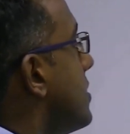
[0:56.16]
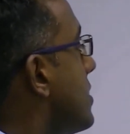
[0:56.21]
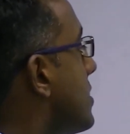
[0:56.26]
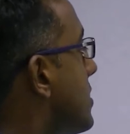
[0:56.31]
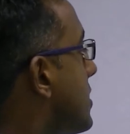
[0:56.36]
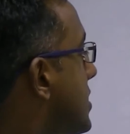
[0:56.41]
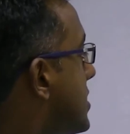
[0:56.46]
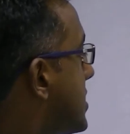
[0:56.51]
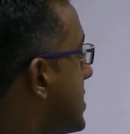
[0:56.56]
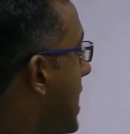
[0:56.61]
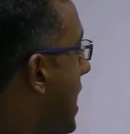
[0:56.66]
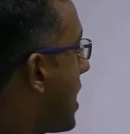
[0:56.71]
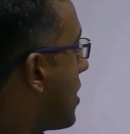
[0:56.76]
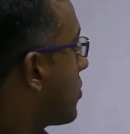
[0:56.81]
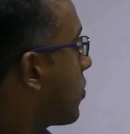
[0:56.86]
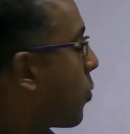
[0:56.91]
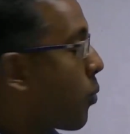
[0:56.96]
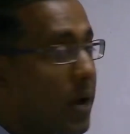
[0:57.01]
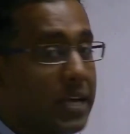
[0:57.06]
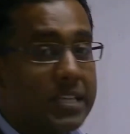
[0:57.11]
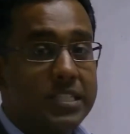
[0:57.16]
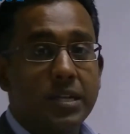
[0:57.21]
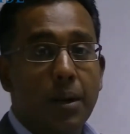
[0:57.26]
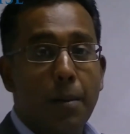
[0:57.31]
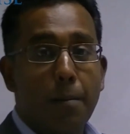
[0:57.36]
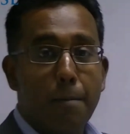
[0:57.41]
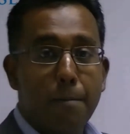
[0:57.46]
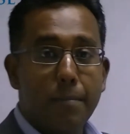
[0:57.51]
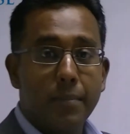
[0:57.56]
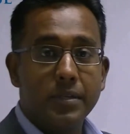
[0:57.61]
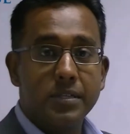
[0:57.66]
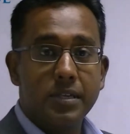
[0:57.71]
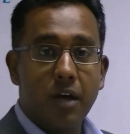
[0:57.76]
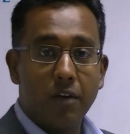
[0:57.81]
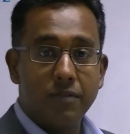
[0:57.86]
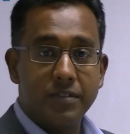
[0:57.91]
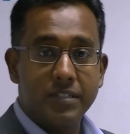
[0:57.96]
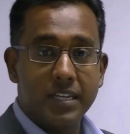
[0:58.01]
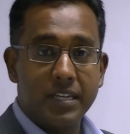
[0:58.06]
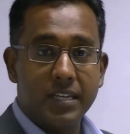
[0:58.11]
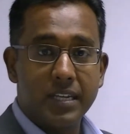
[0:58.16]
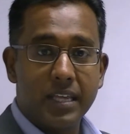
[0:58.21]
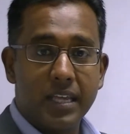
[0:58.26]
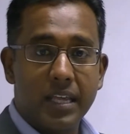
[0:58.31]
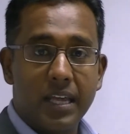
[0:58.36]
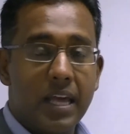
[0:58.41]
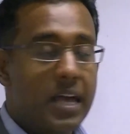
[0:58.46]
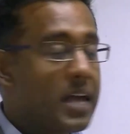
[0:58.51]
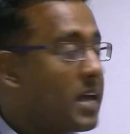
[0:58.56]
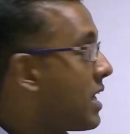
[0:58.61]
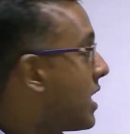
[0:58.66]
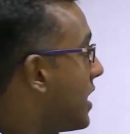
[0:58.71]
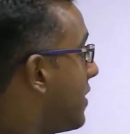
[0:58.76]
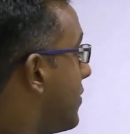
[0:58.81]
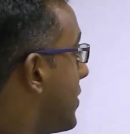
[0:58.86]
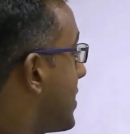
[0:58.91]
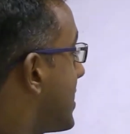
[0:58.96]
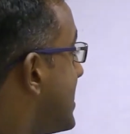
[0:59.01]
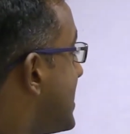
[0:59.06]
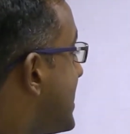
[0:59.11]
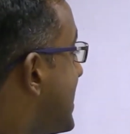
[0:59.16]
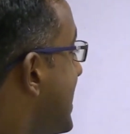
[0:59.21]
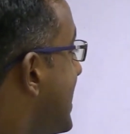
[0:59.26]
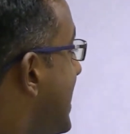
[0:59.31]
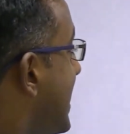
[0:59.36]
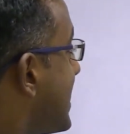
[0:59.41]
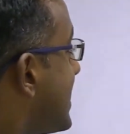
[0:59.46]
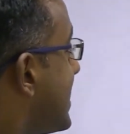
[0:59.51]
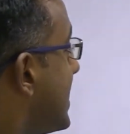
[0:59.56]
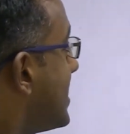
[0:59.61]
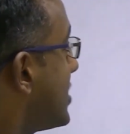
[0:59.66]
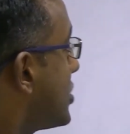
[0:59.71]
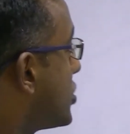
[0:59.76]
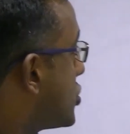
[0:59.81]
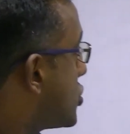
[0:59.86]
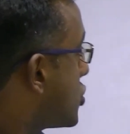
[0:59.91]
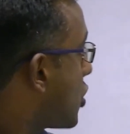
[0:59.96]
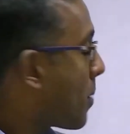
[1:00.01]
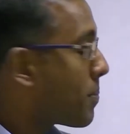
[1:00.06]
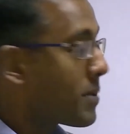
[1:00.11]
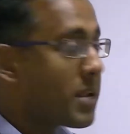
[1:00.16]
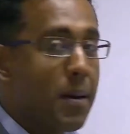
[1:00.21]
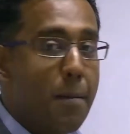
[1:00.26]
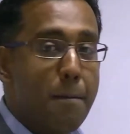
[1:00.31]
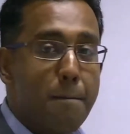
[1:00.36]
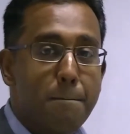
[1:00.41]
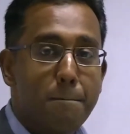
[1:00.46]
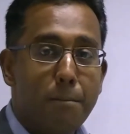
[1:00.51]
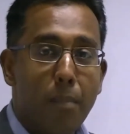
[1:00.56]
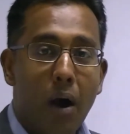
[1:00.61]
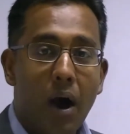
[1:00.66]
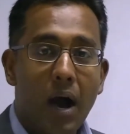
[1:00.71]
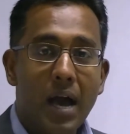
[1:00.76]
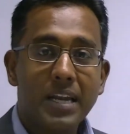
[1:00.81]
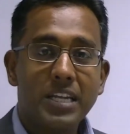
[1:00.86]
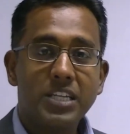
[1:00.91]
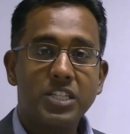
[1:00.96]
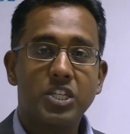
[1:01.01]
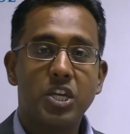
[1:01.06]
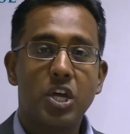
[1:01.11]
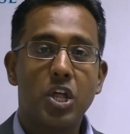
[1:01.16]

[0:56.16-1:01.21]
the southwest of Sydney. If you can see that, it says it's dropped minus